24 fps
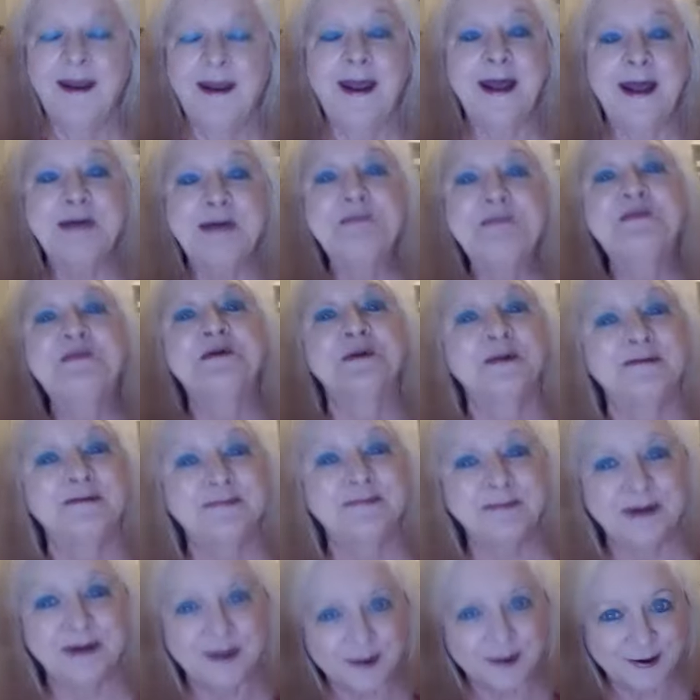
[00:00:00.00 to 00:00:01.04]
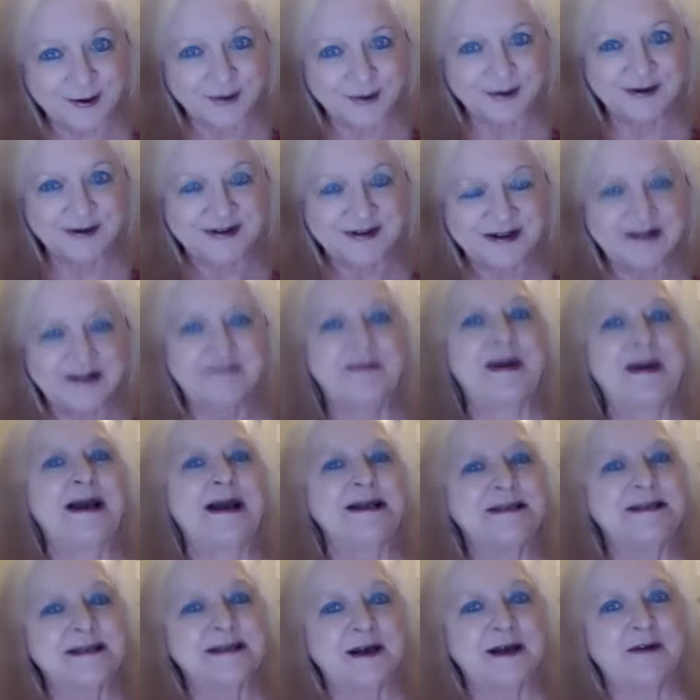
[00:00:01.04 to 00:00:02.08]
And proof miracle of
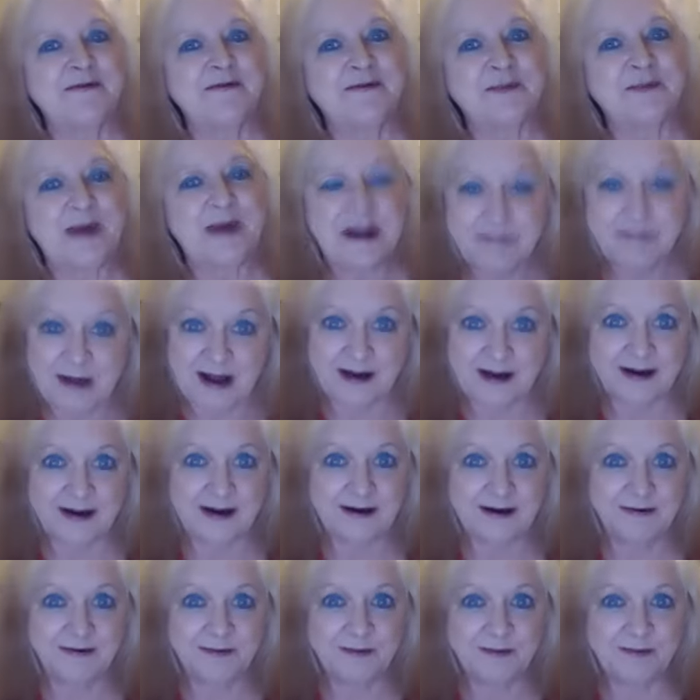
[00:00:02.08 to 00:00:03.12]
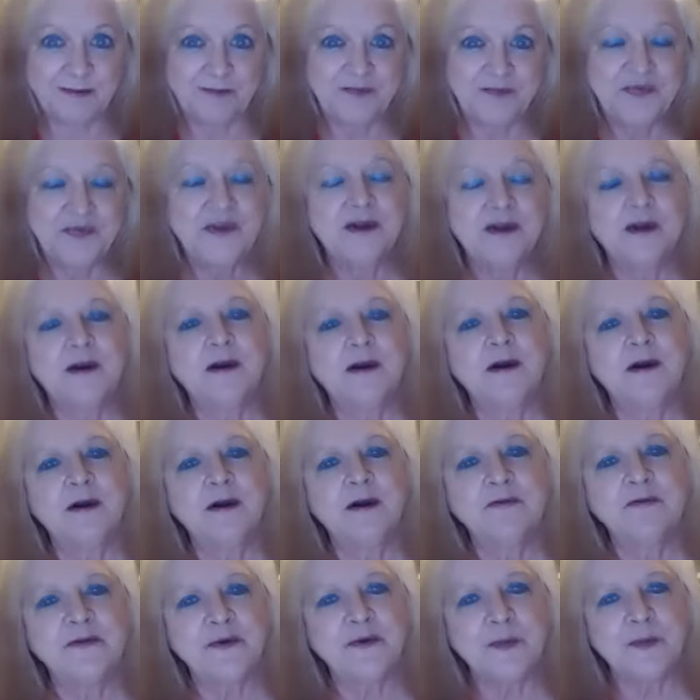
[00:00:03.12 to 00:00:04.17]
myself and my body.
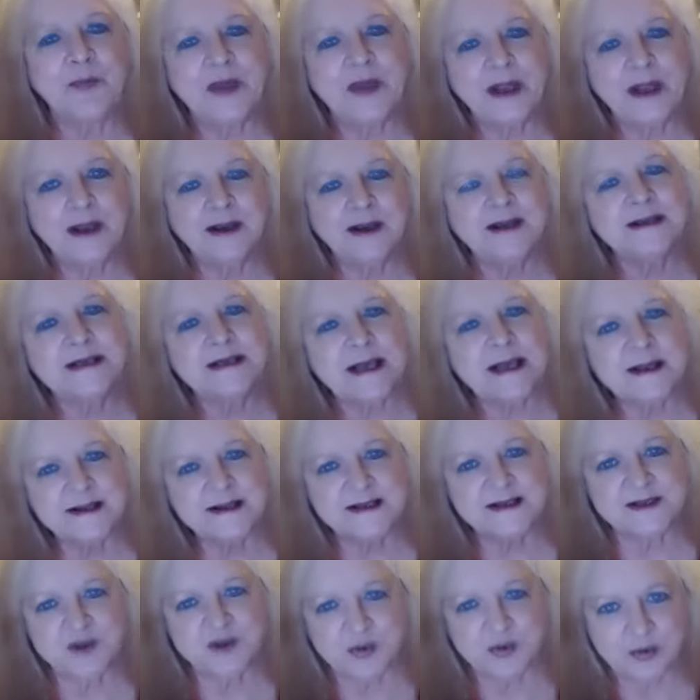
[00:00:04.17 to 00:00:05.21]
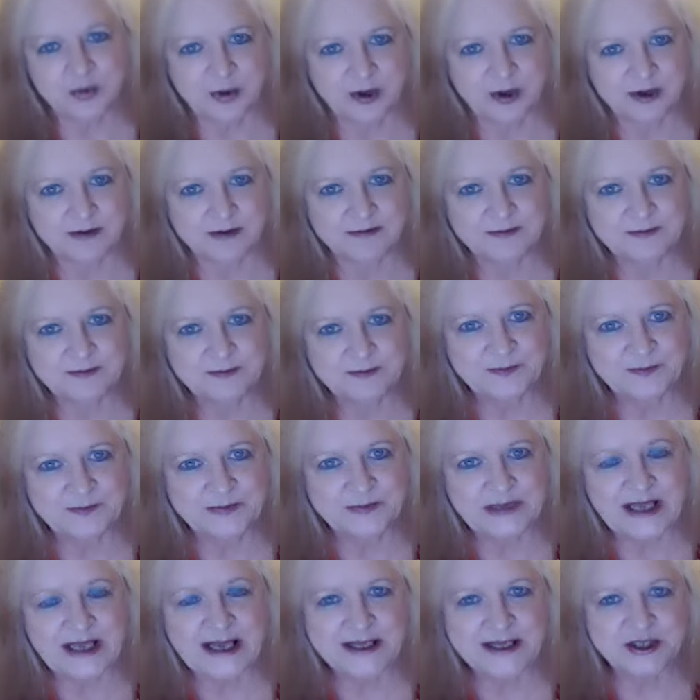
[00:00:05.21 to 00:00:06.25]
From being at death's door
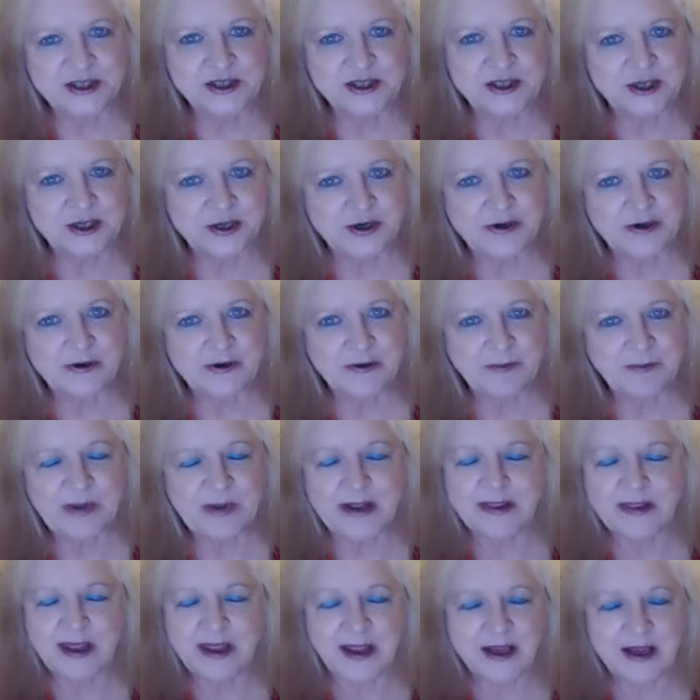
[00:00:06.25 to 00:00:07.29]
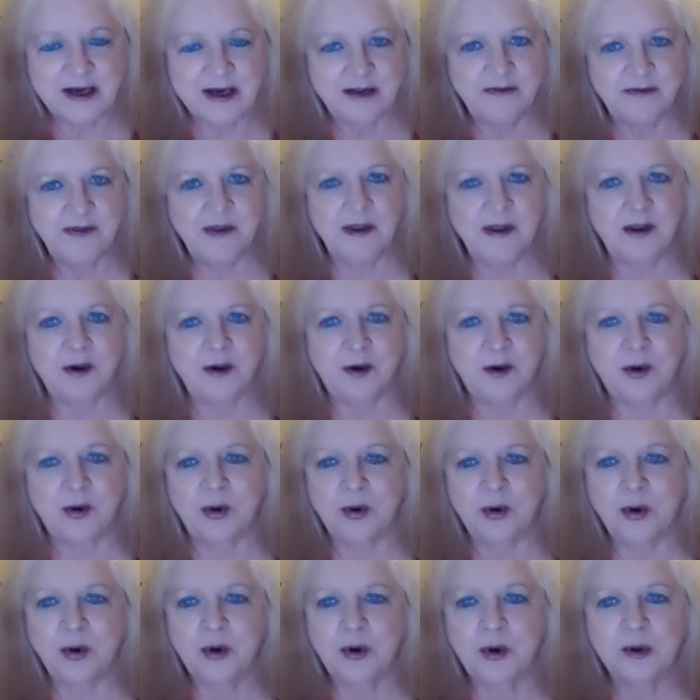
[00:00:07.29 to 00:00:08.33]
last year, by the end of the
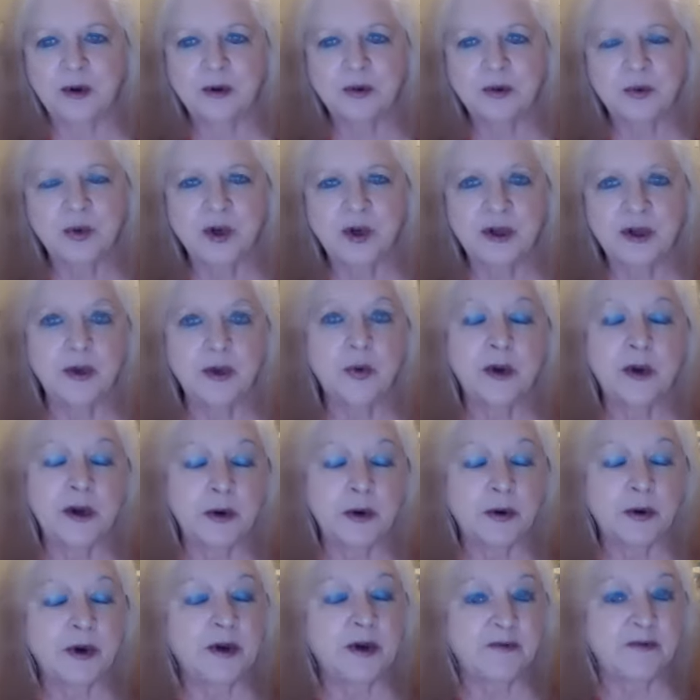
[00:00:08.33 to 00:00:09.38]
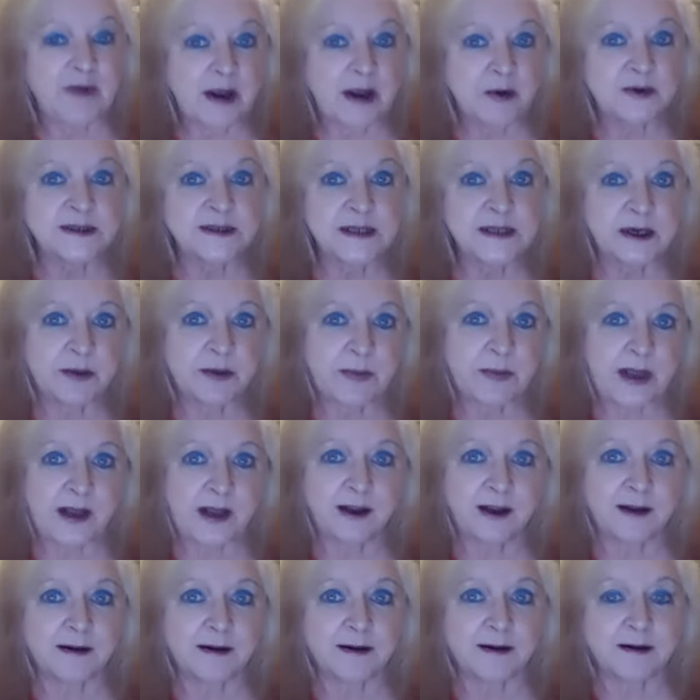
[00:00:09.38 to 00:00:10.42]
year, really wondering if I was going to
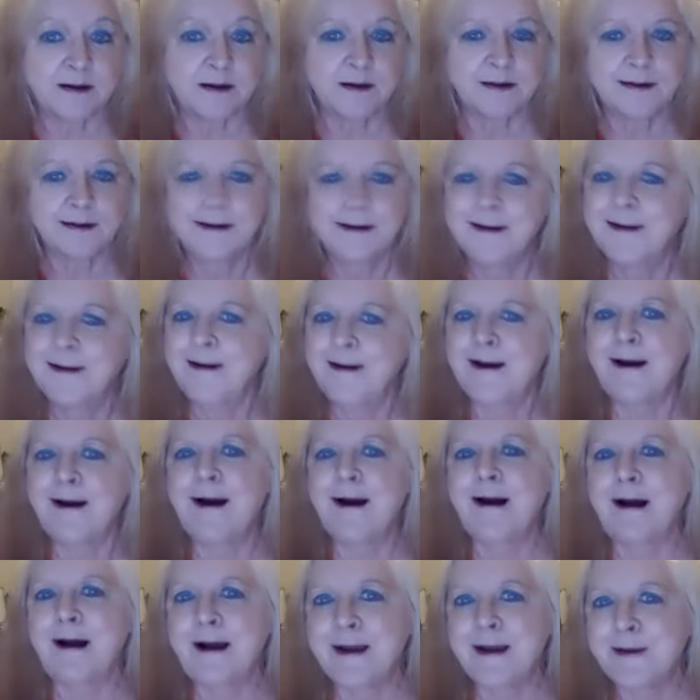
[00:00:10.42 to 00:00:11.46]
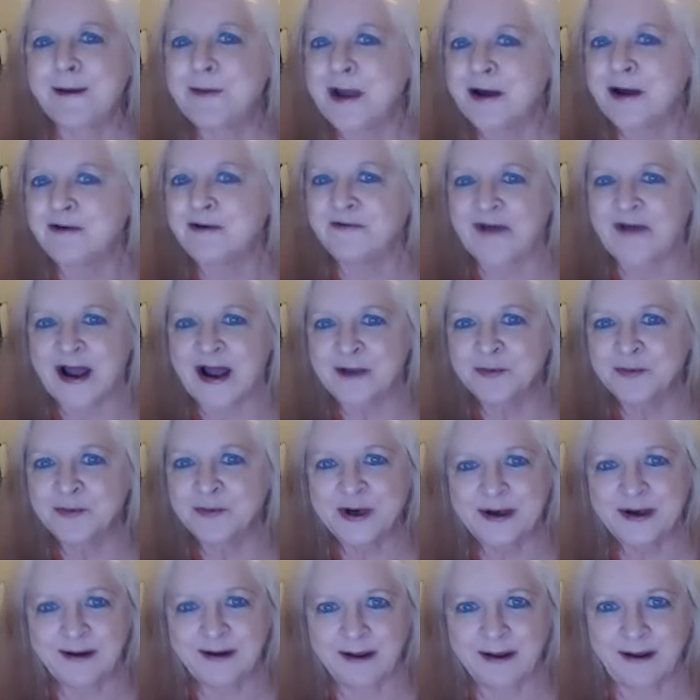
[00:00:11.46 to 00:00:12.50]
make it. I am now
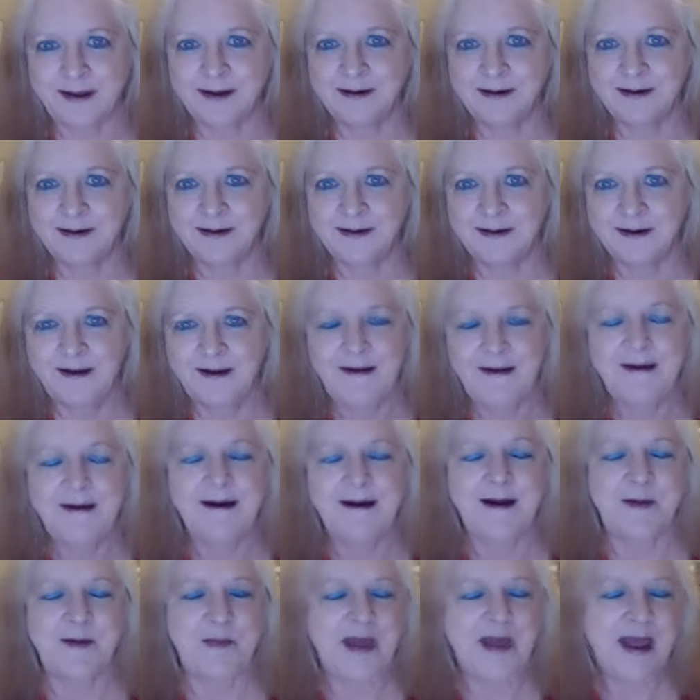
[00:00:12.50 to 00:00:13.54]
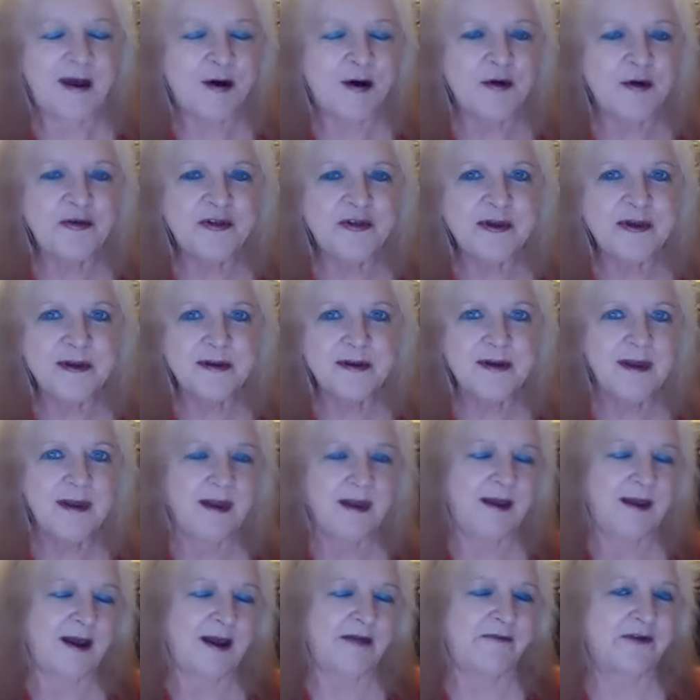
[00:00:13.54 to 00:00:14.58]
vibrant again. I'm healthy.
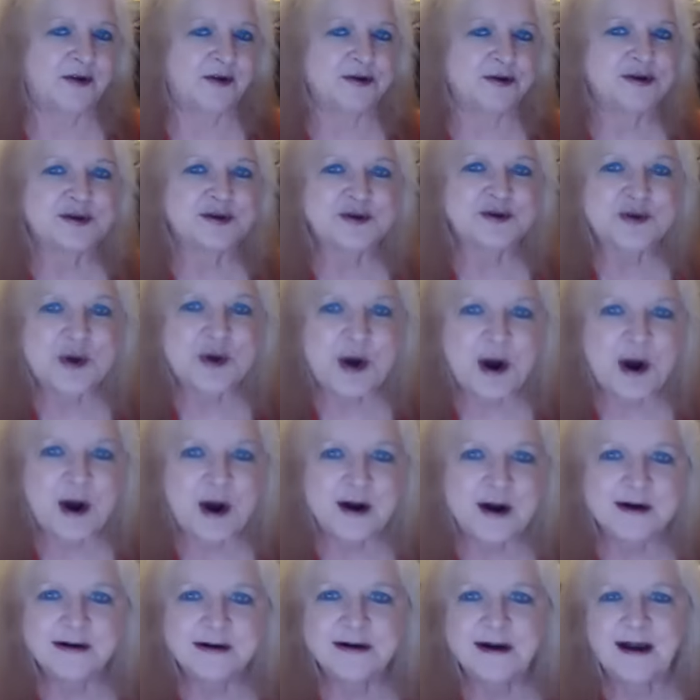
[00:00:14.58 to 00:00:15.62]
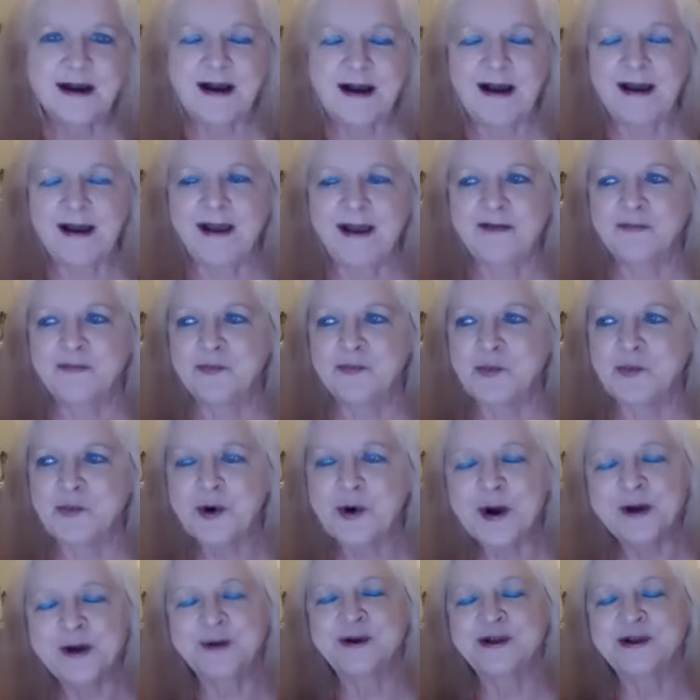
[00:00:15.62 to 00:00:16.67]
I feel strong. I have
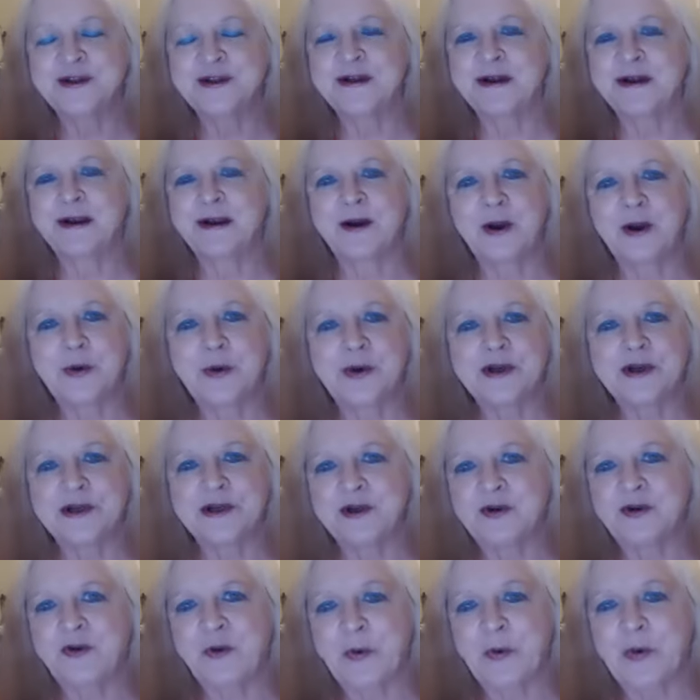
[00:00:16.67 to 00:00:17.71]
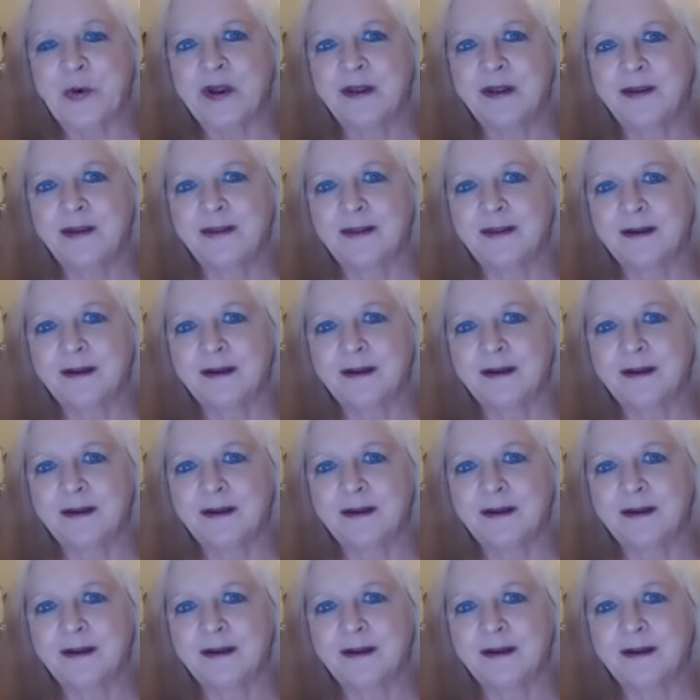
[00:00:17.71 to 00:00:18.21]
more energy that I know what to do with